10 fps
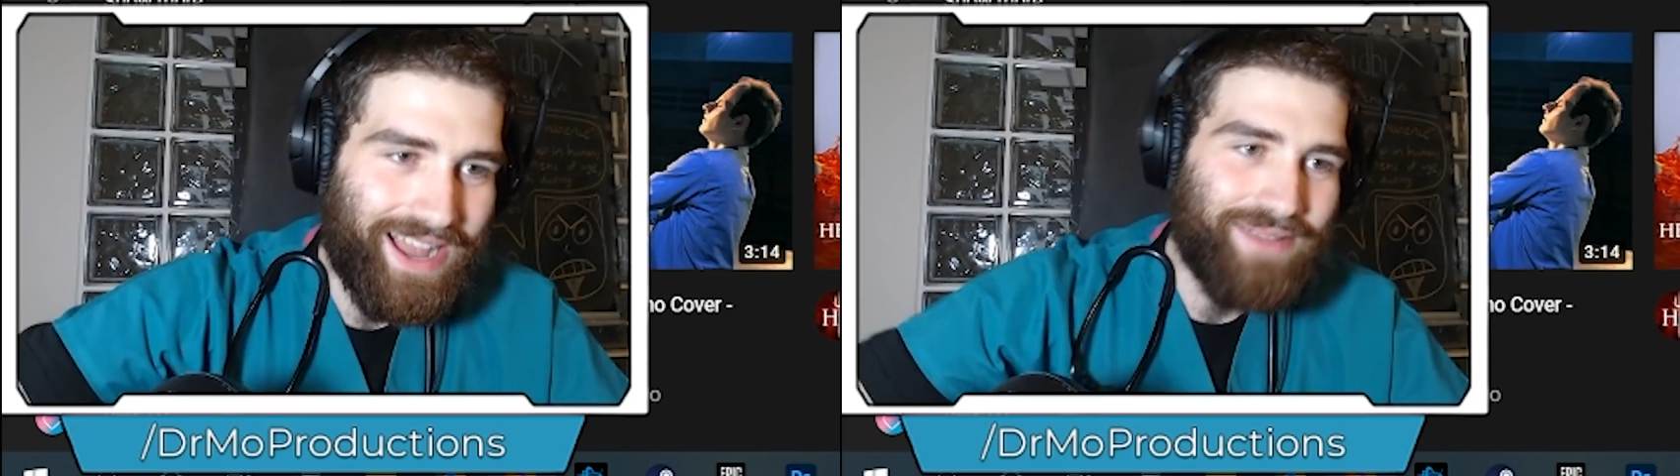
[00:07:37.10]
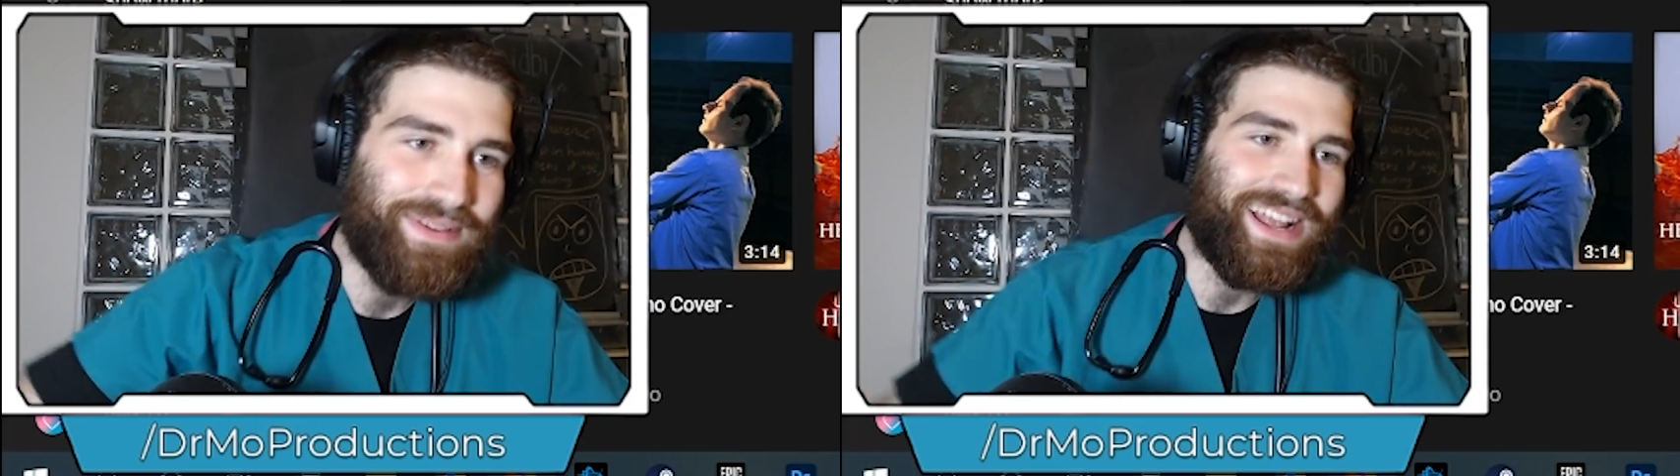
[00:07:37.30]
I
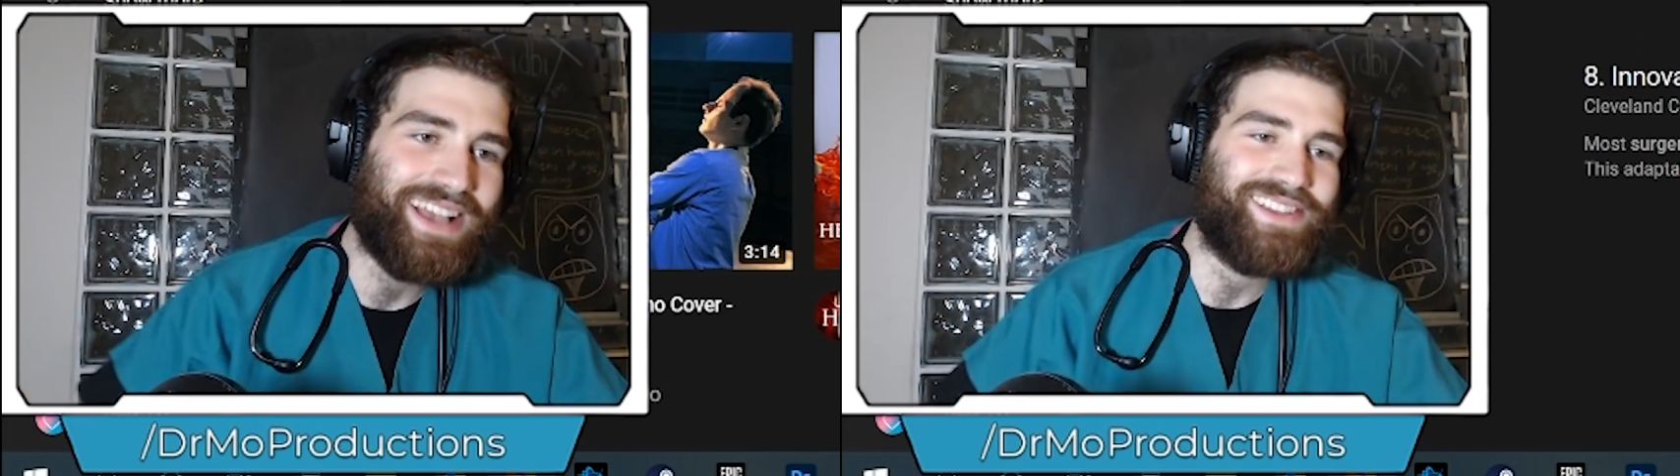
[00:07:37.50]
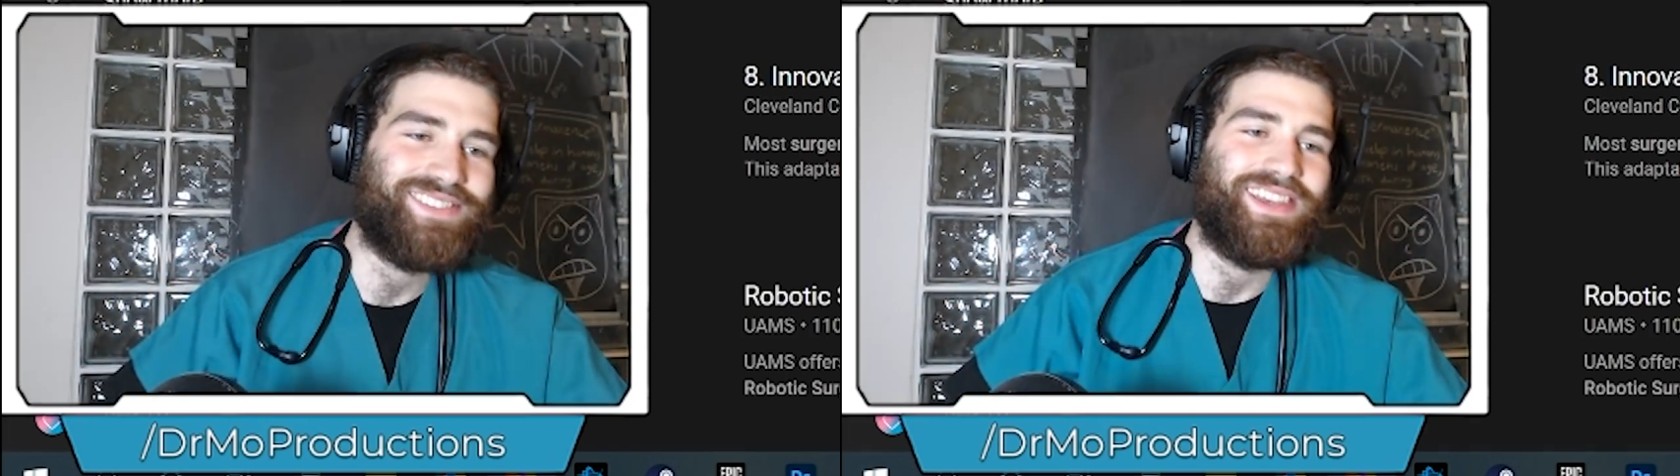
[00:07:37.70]
mean, I
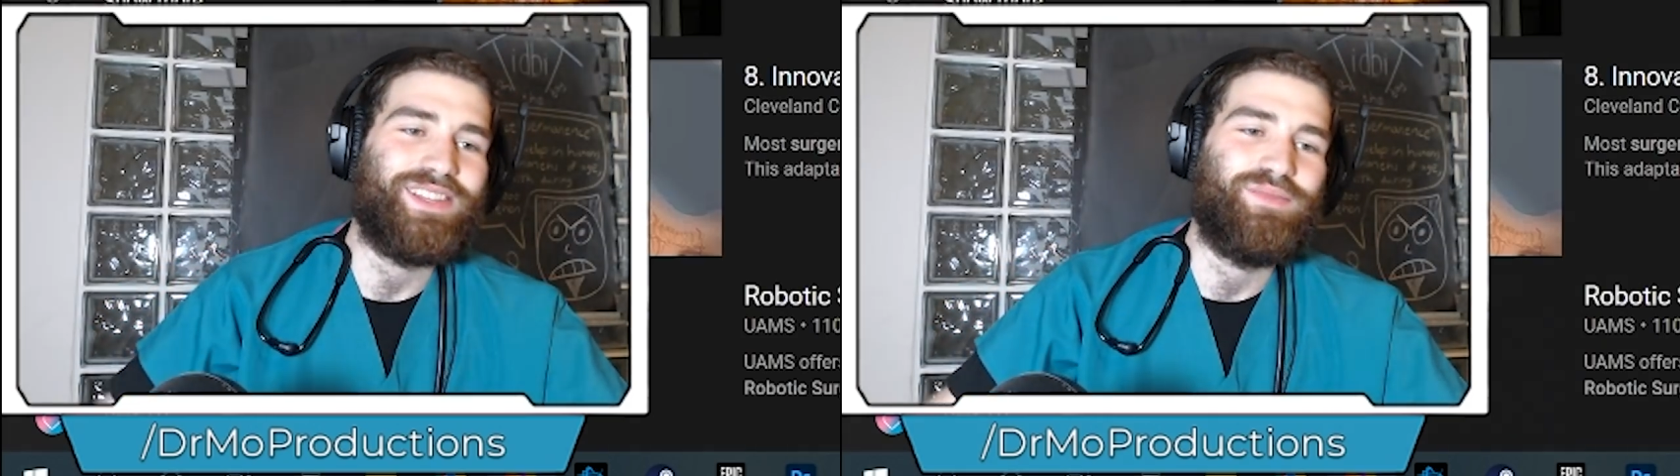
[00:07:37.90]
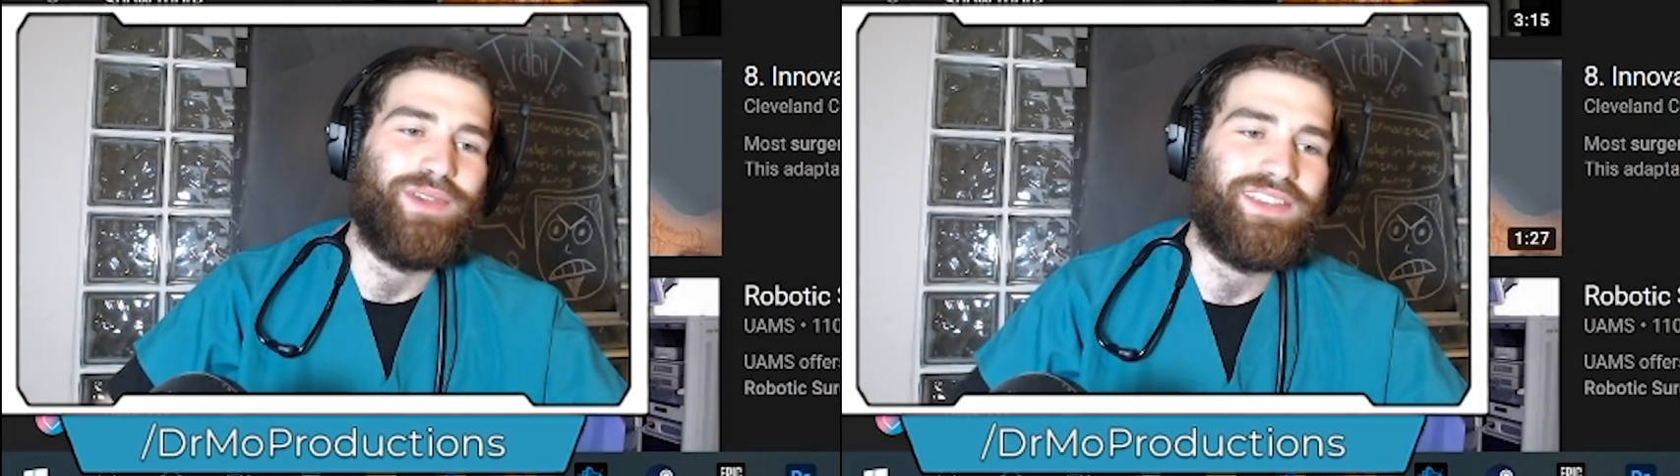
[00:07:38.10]
could say it's
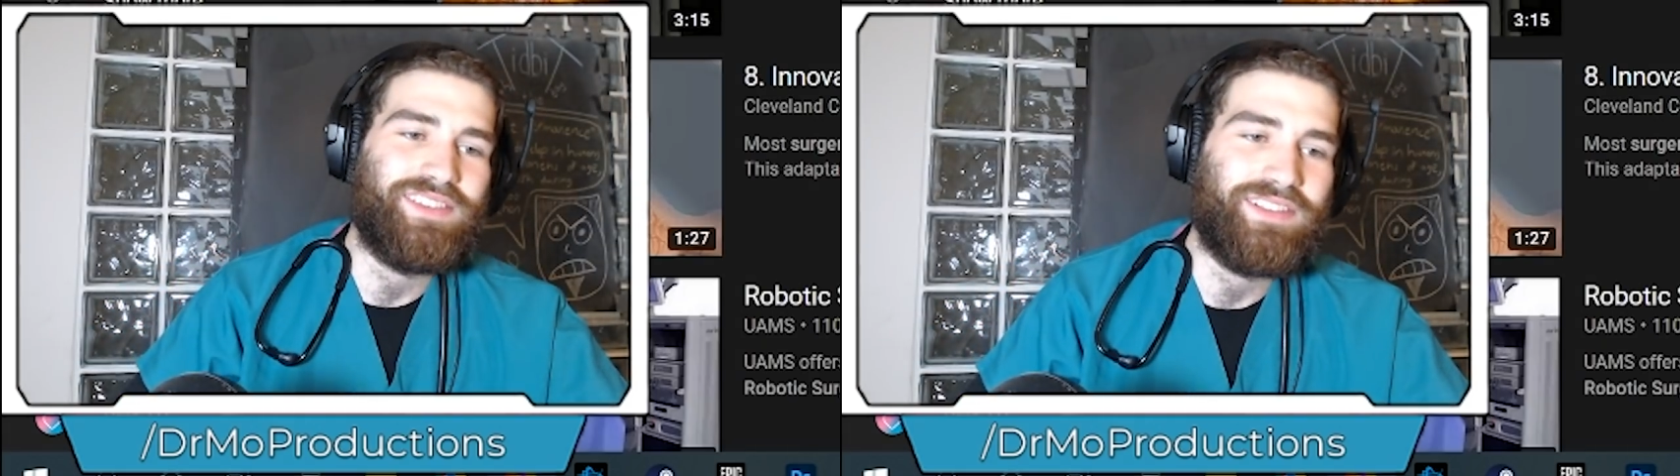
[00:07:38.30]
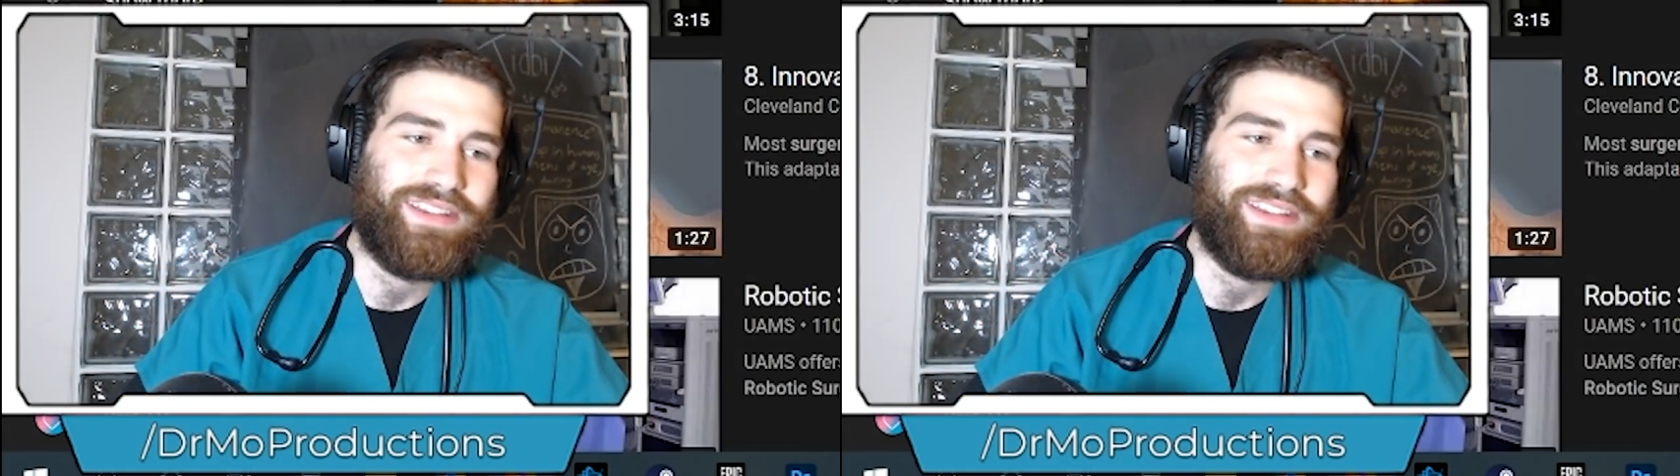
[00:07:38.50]
basically